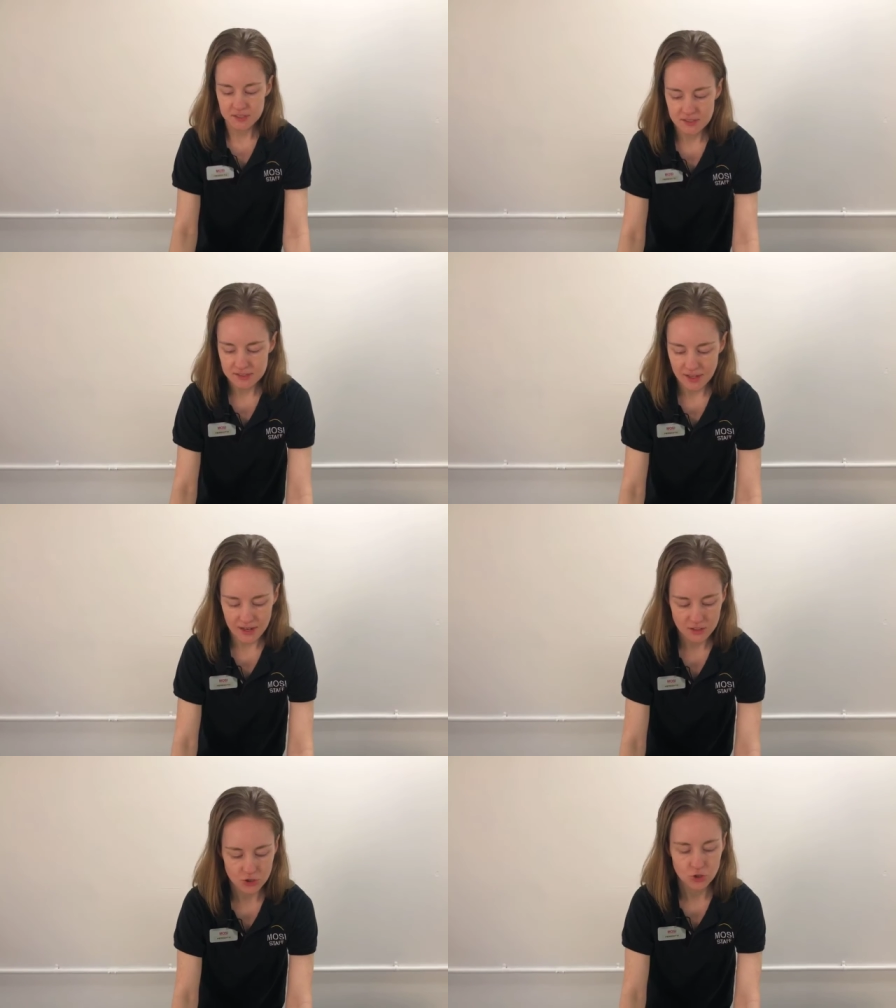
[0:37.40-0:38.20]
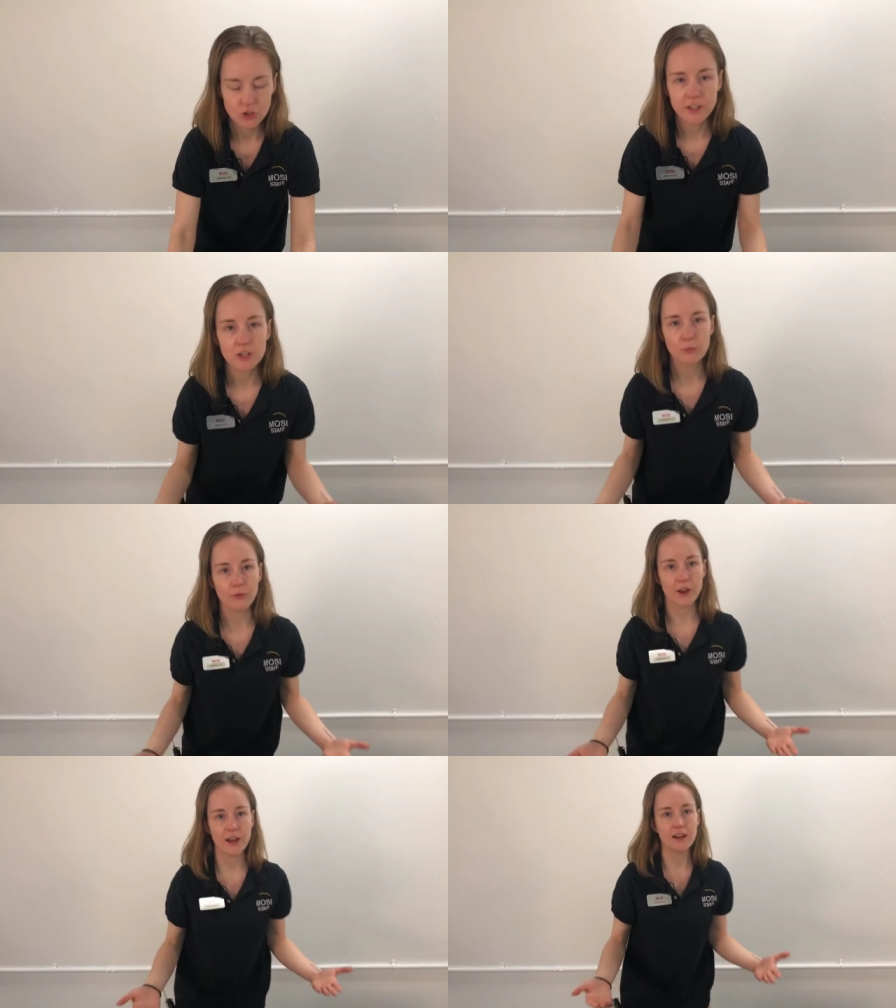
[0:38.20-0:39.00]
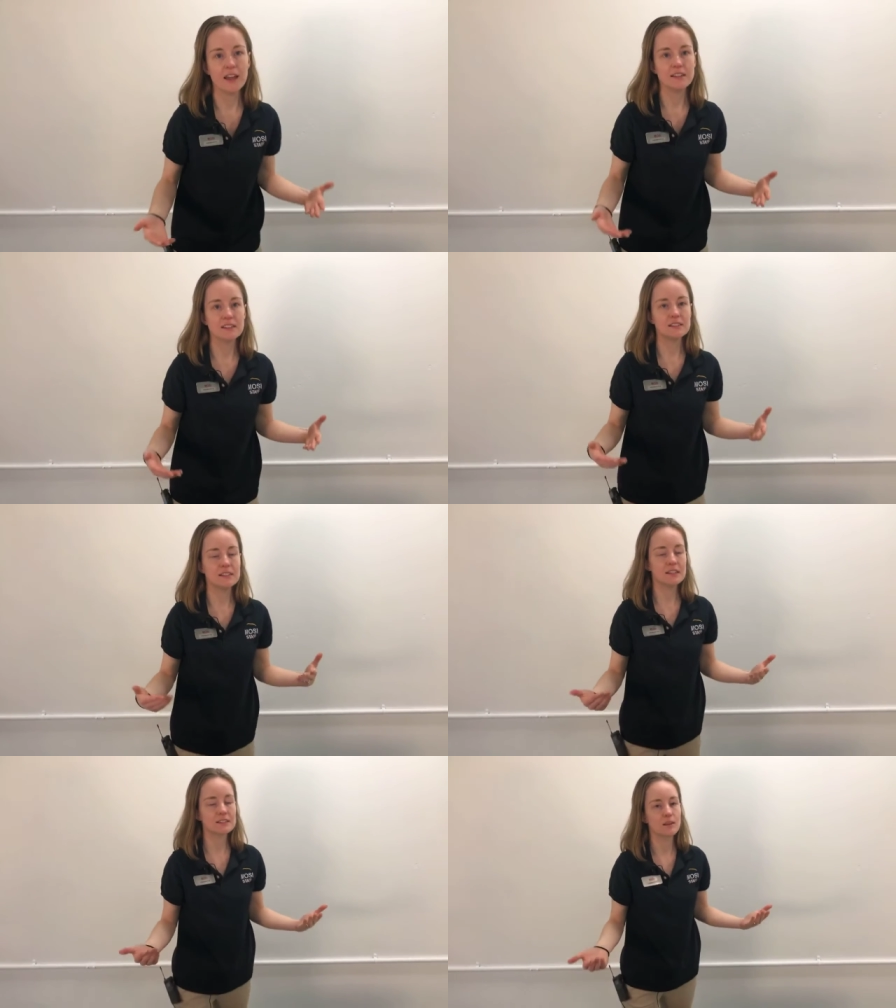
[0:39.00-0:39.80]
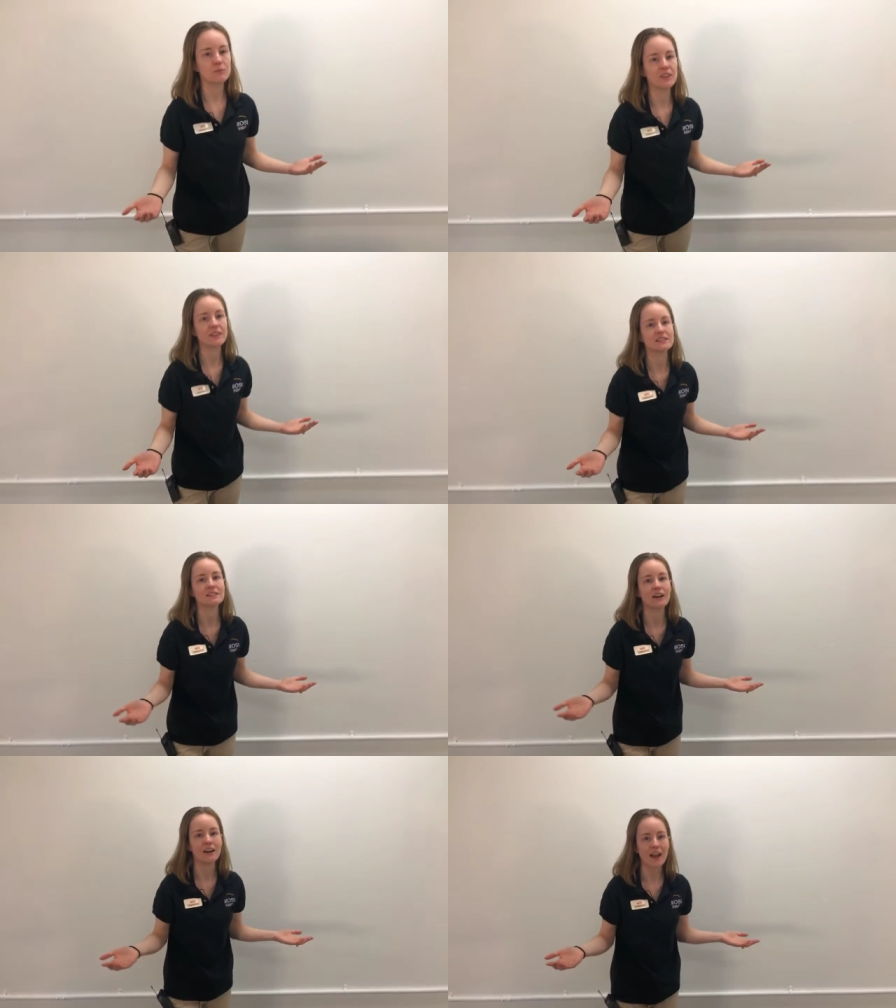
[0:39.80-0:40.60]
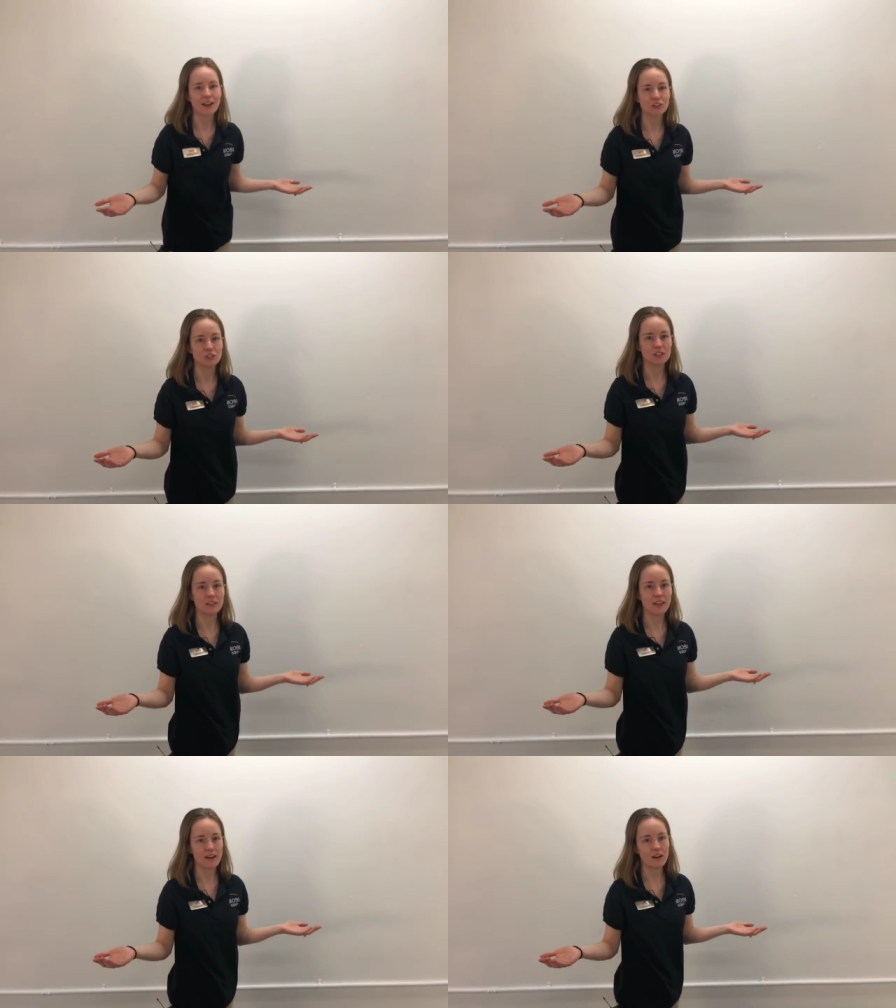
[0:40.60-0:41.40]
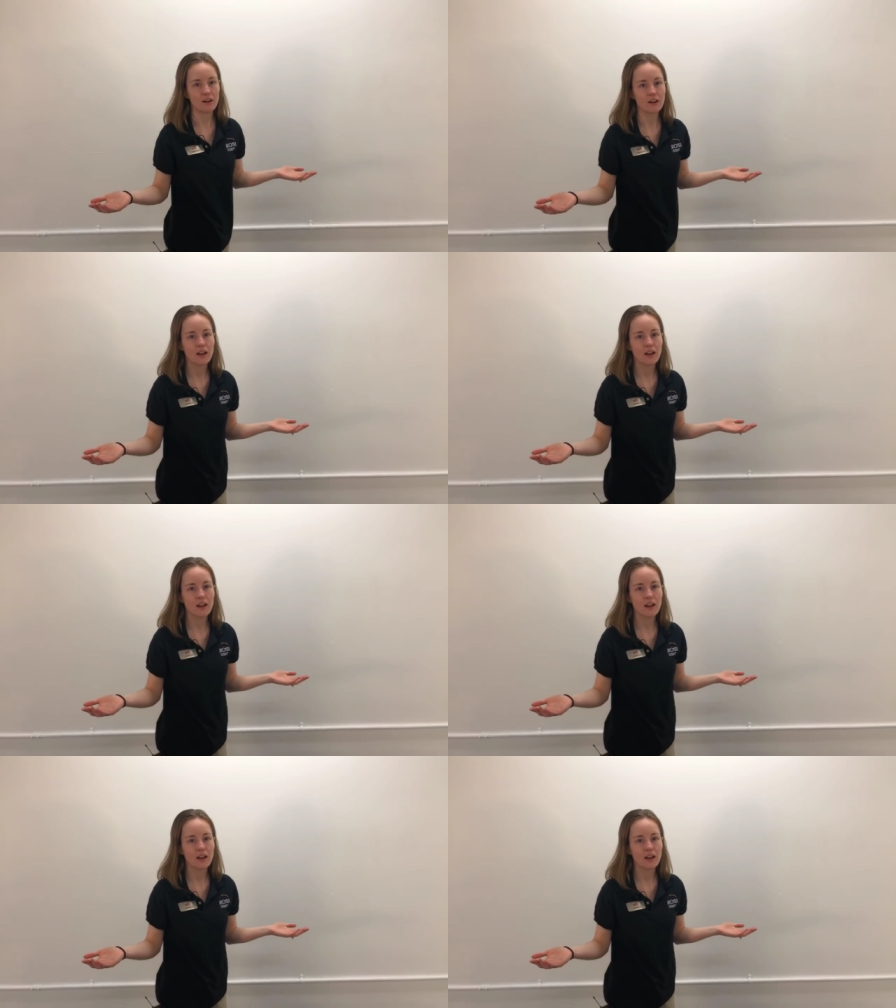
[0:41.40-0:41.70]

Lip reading: designed to trick your brain into seeing something that's not actually there.